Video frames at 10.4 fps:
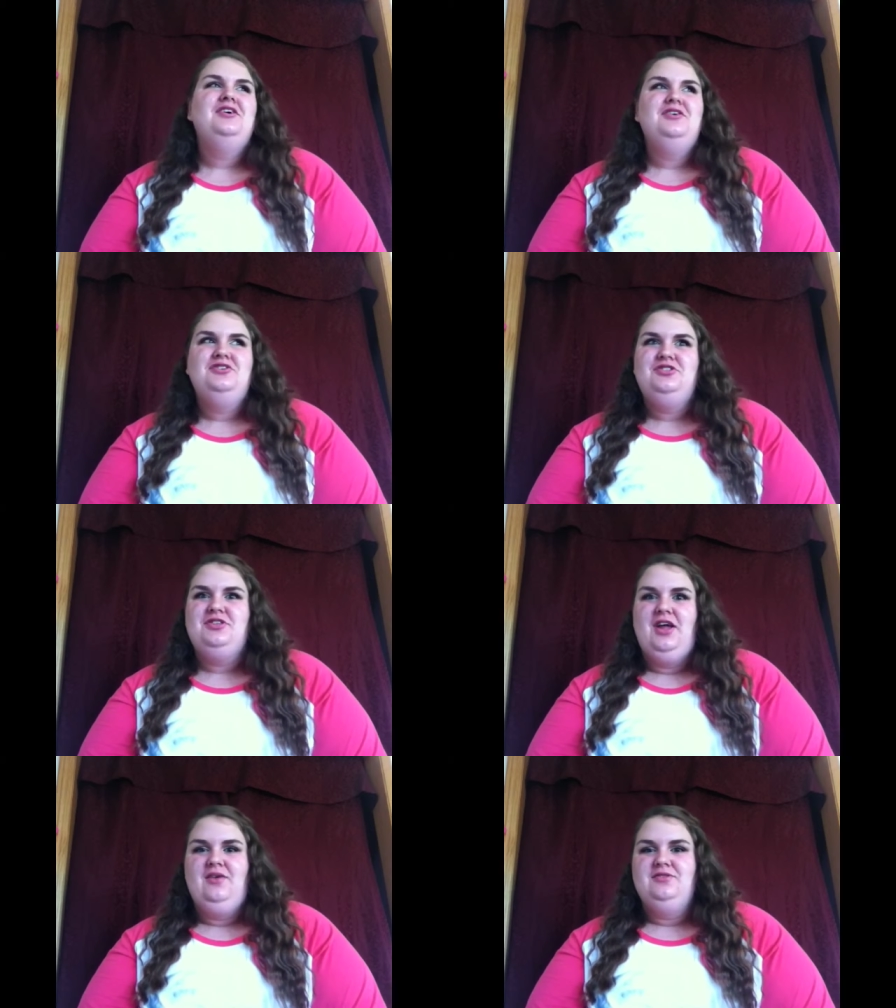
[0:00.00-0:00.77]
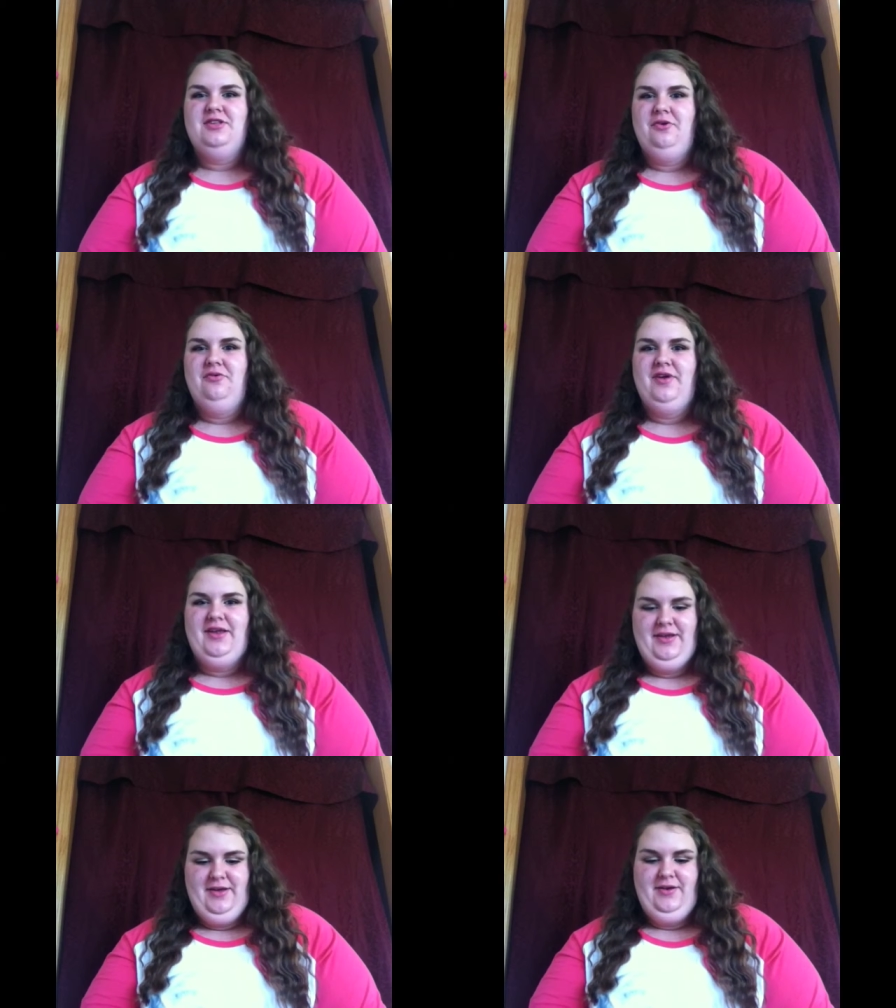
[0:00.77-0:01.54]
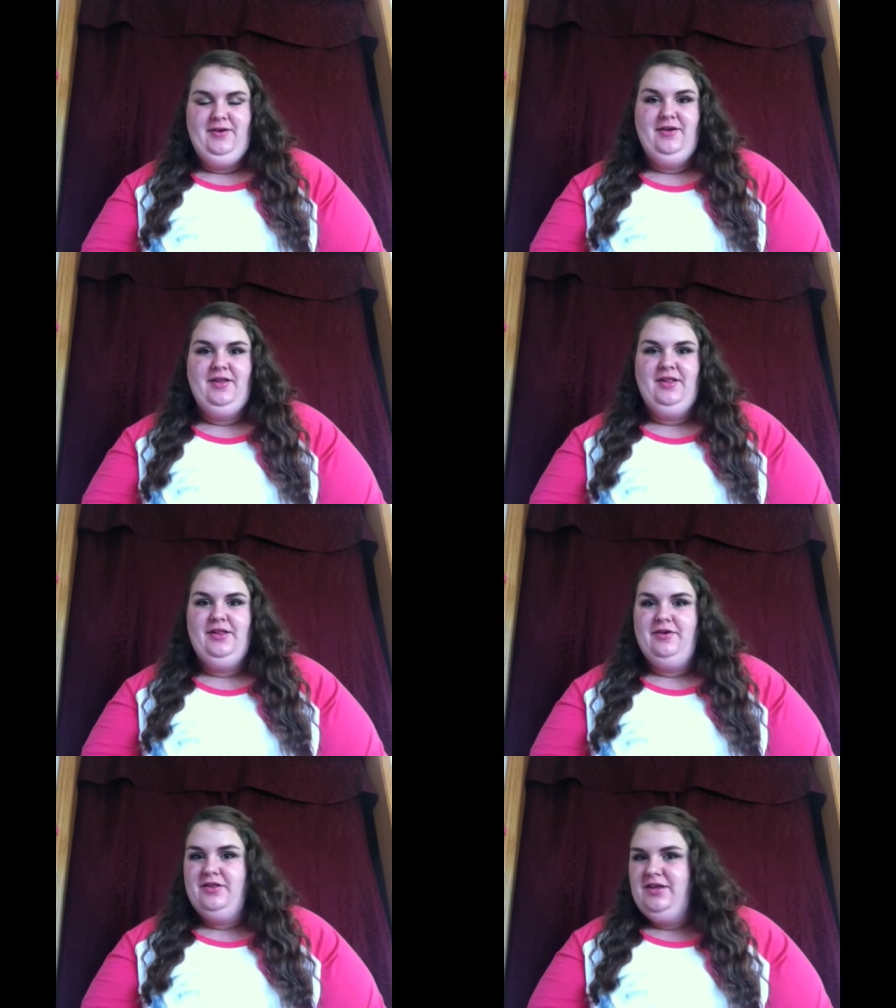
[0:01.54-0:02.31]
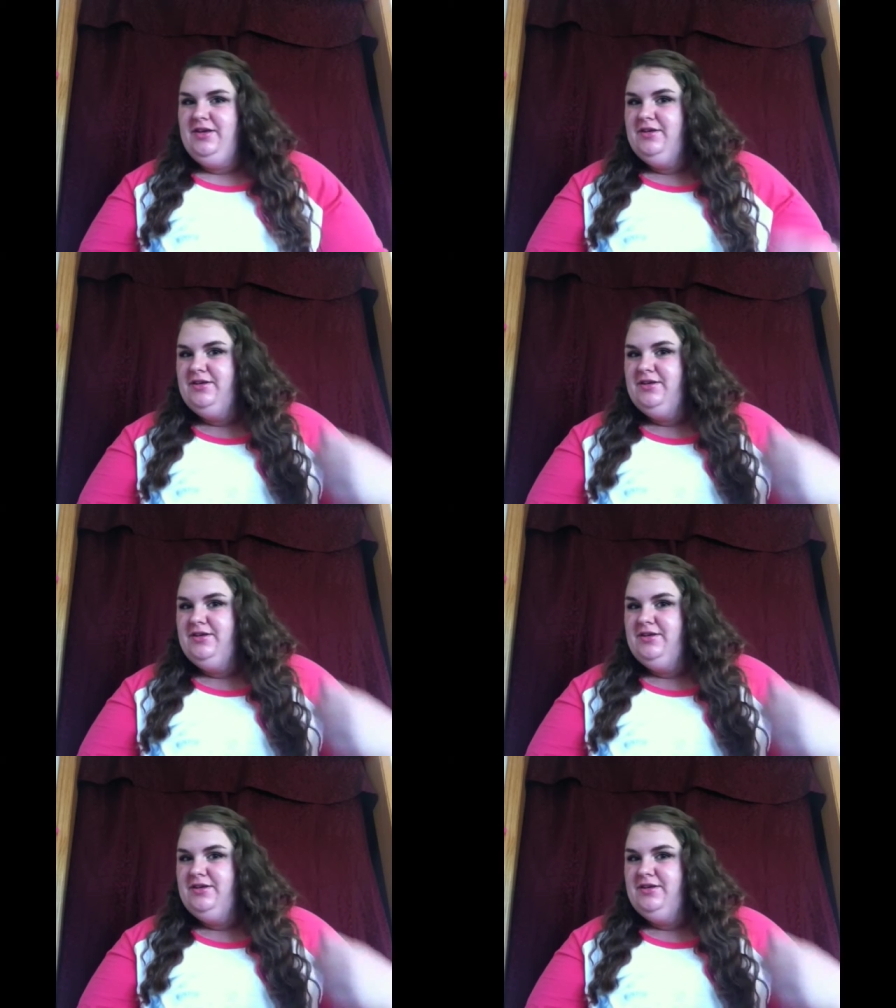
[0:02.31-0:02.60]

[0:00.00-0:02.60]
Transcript: She thought I was a little redhead. Clearly,